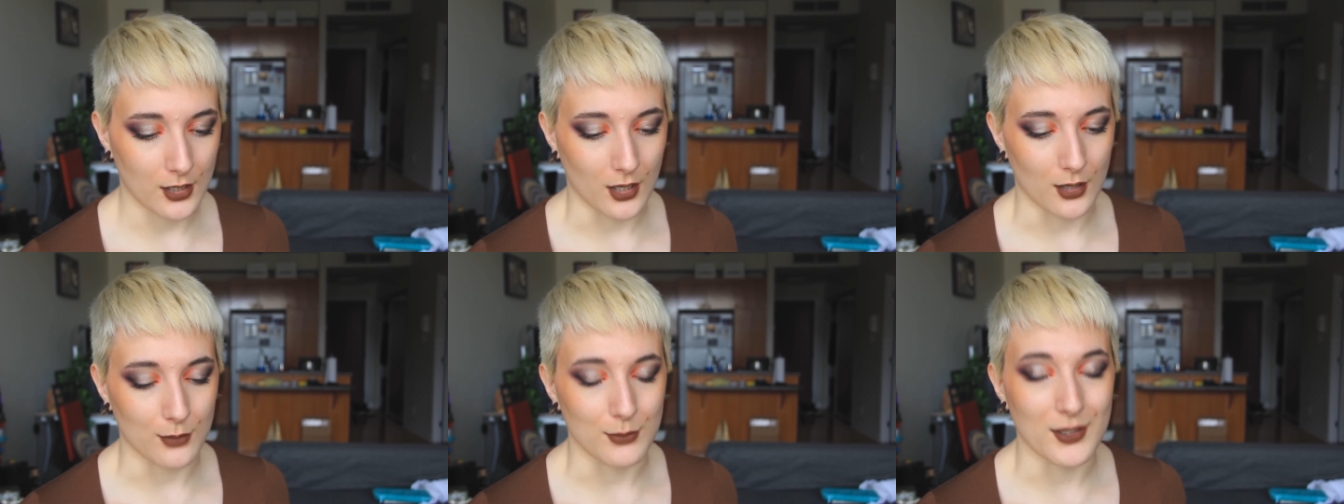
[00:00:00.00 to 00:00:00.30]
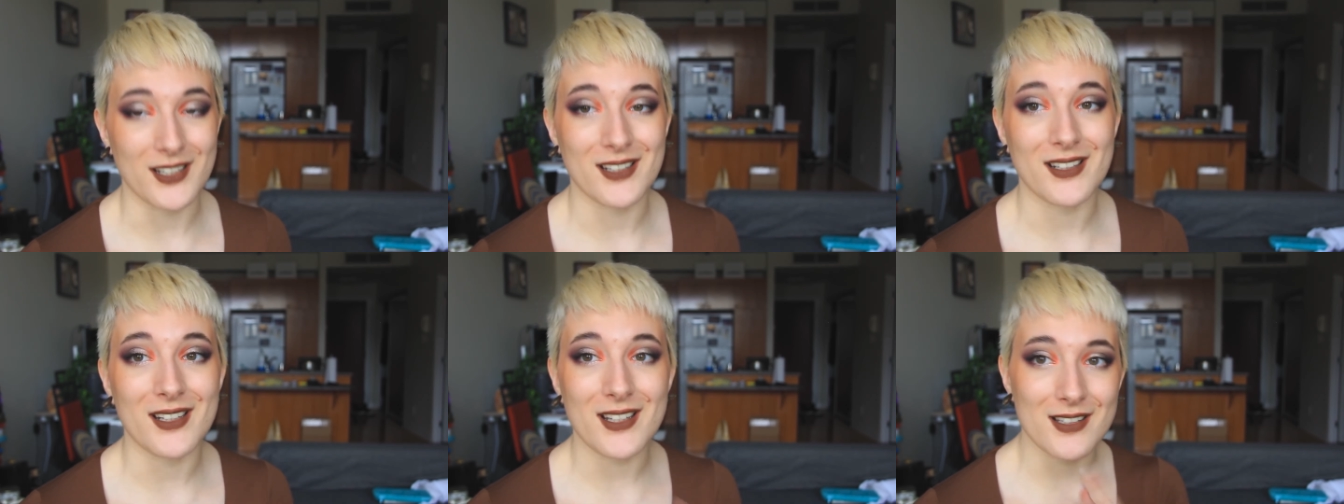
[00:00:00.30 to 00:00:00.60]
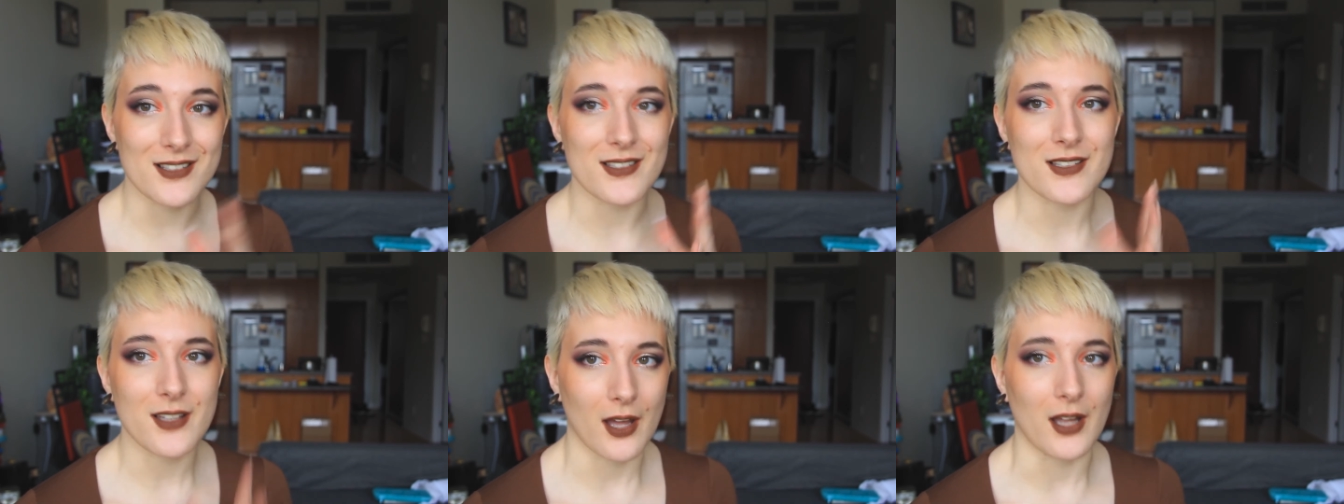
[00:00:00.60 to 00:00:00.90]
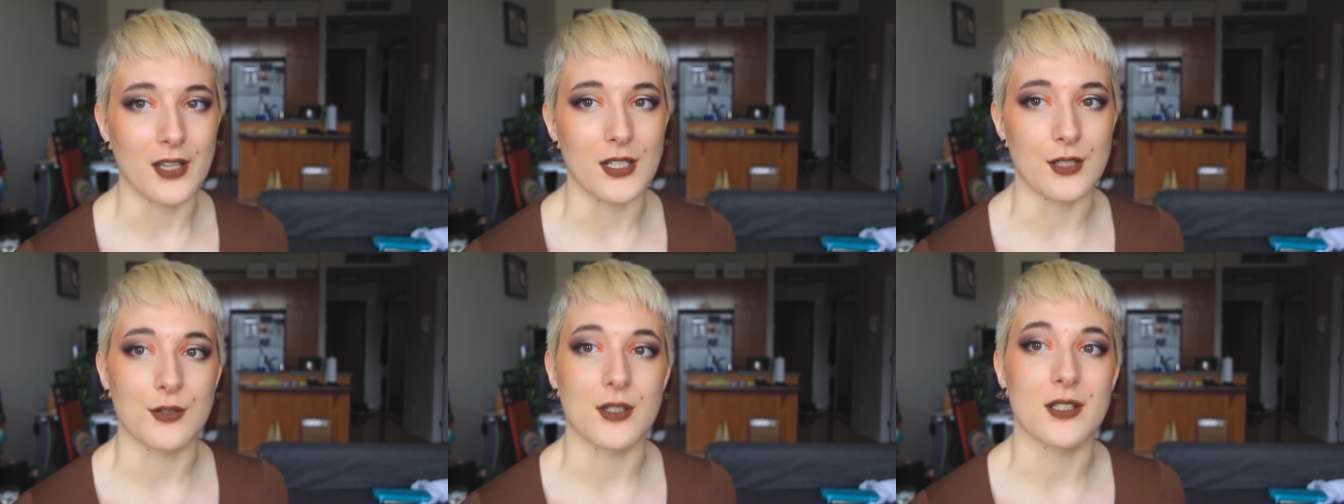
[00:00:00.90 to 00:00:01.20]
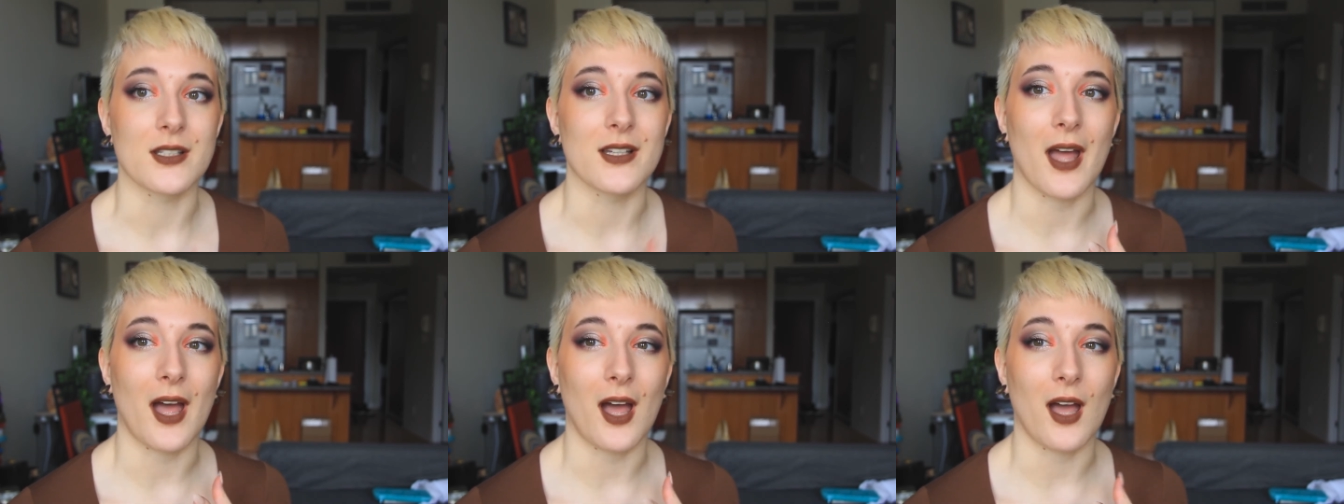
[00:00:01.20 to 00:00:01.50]
Um, and it is kind of
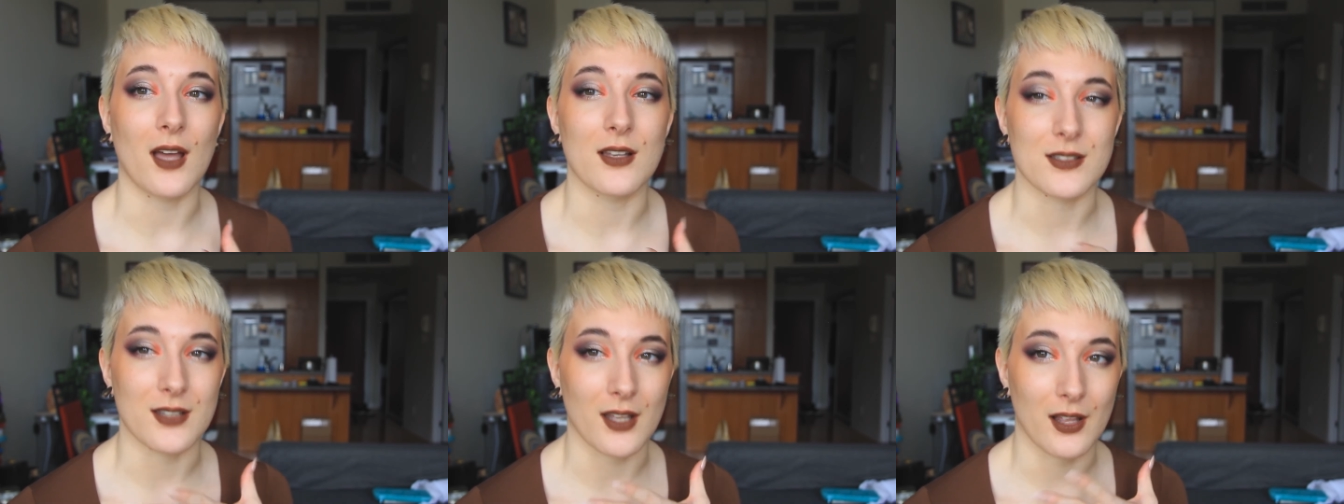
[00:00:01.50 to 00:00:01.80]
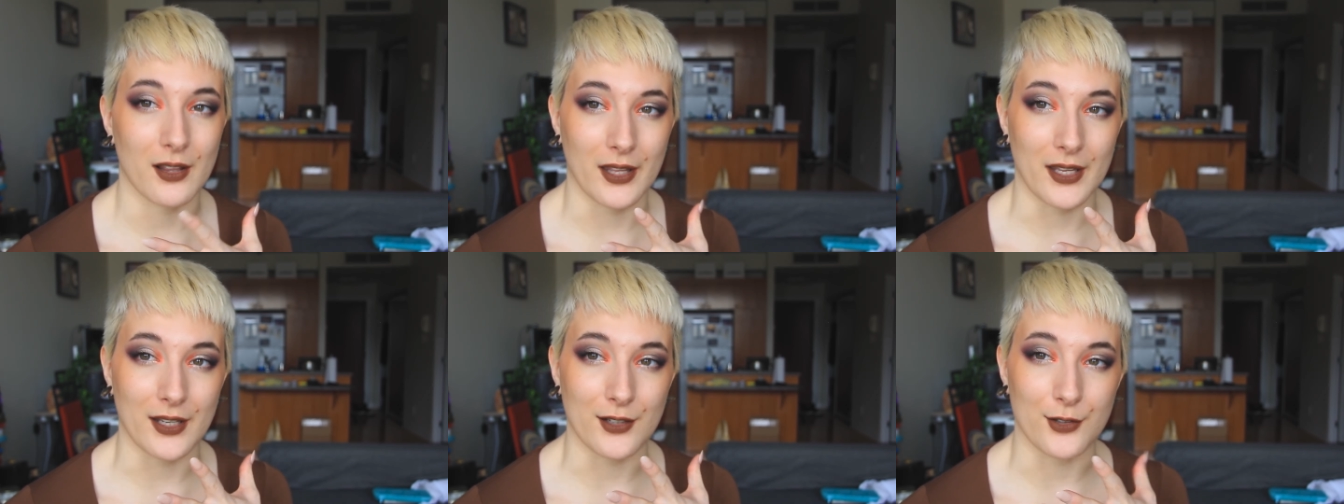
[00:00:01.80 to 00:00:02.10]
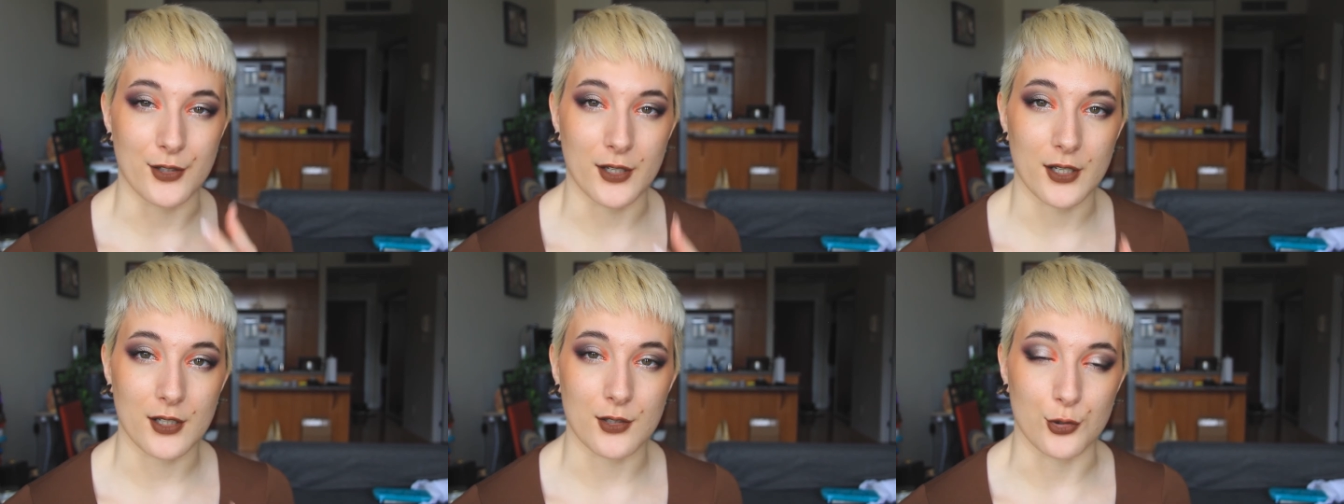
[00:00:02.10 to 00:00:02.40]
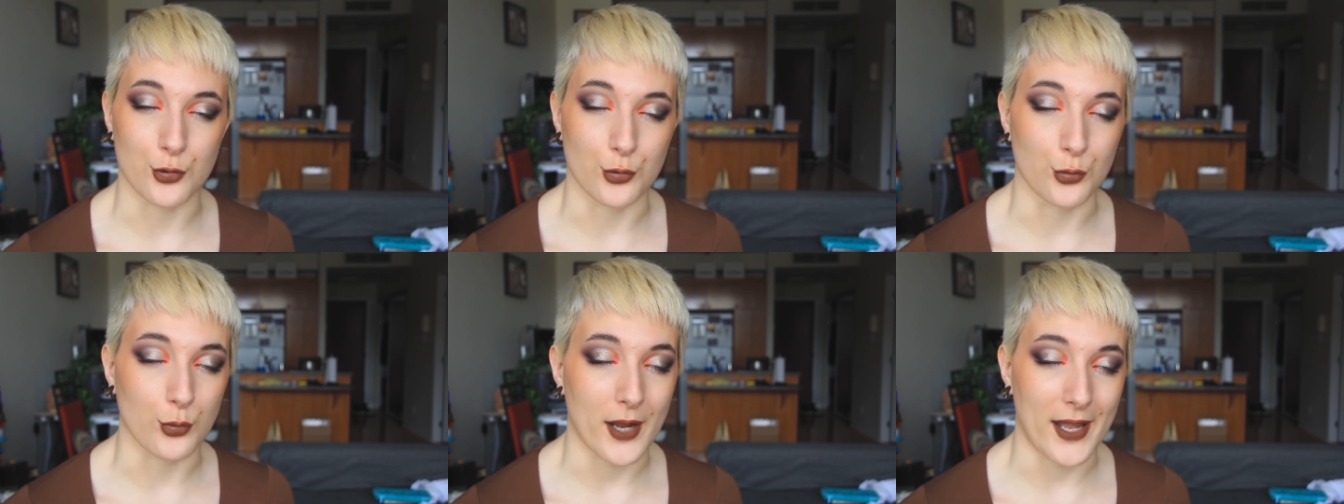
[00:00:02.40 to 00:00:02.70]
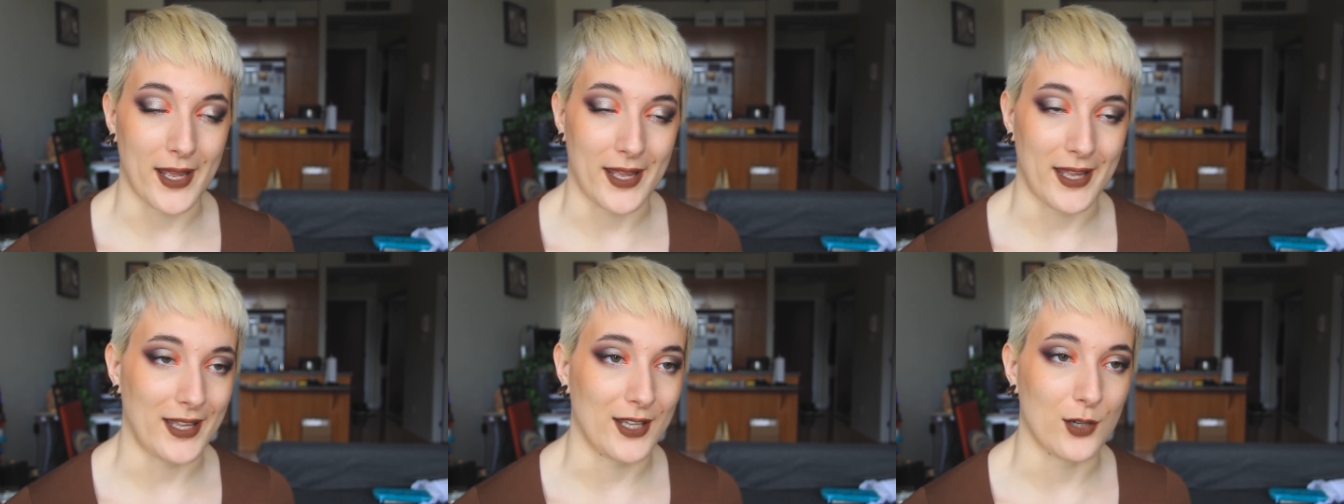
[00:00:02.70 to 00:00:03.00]
because it has that like
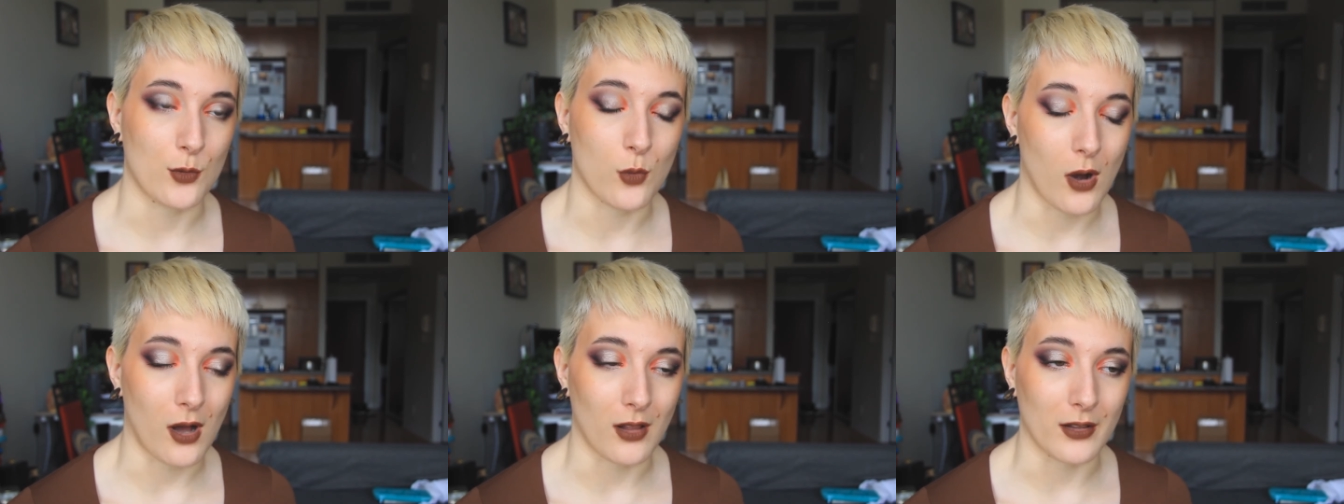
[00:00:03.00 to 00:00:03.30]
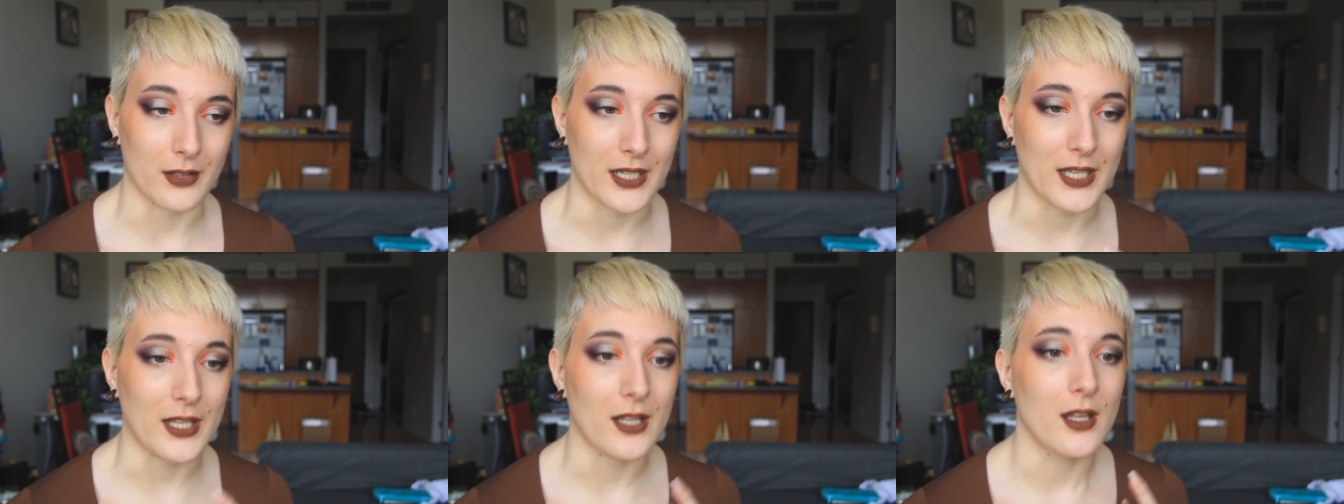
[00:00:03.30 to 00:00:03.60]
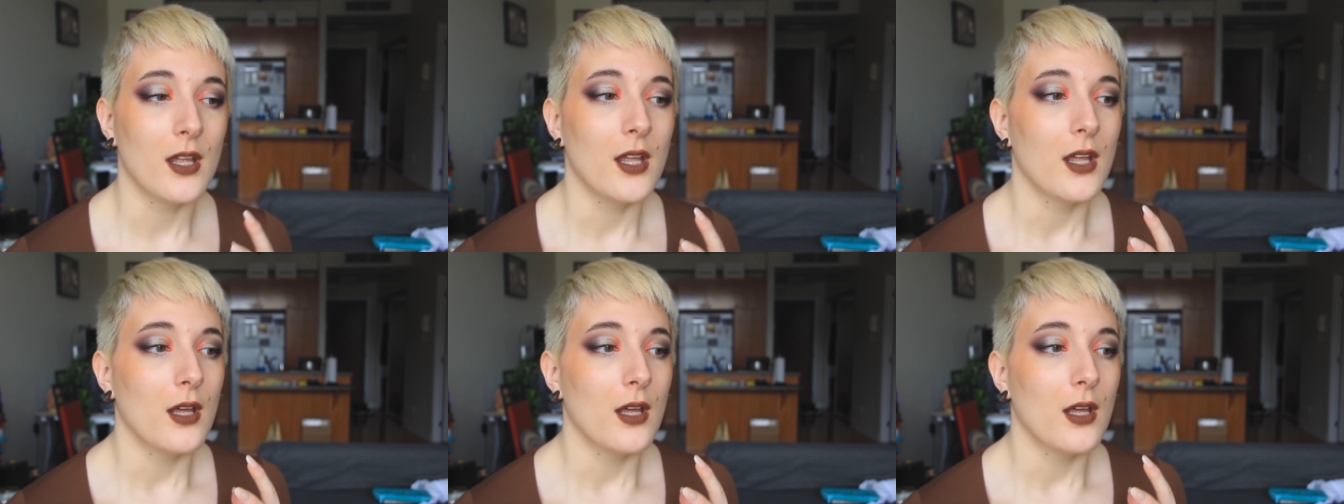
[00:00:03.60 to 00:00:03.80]
gray quality,